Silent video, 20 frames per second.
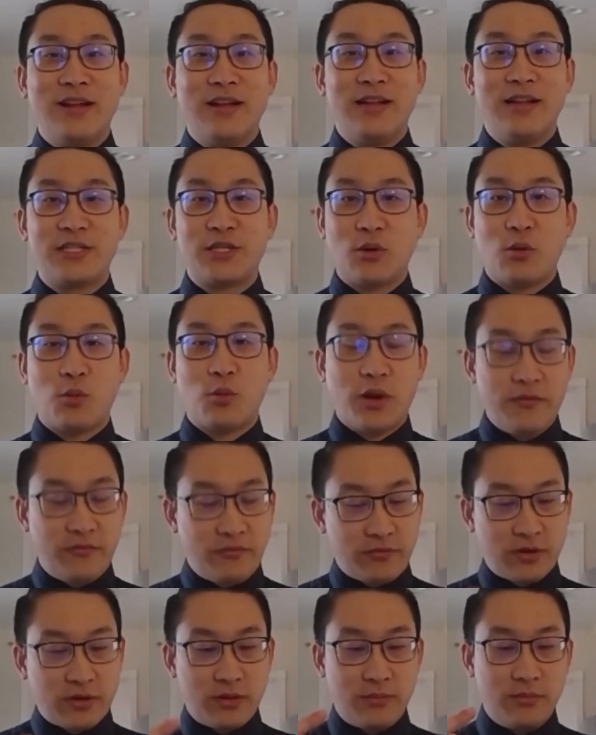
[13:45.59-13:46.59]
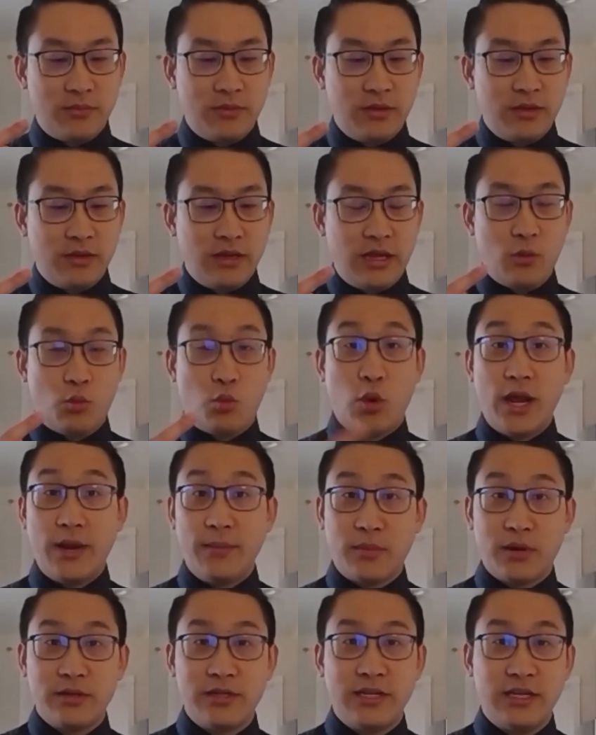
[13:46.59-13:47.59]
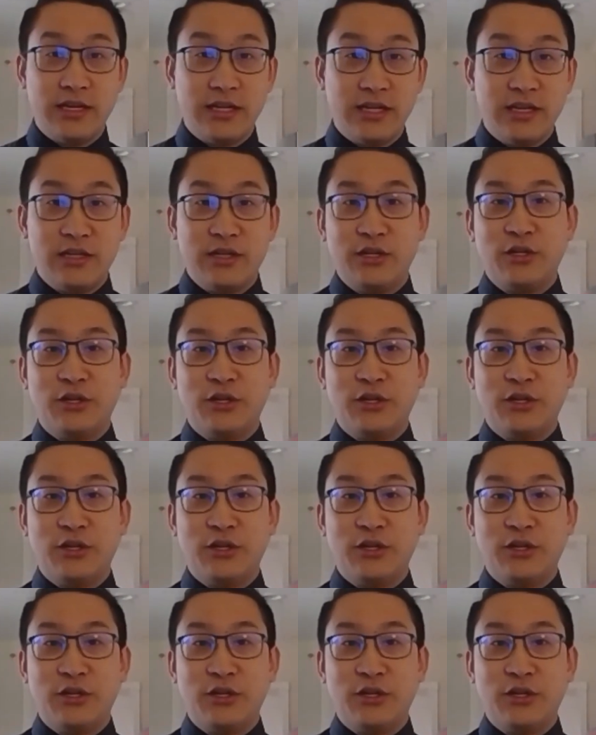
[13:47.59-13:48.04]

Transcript: And so it went from a wet martini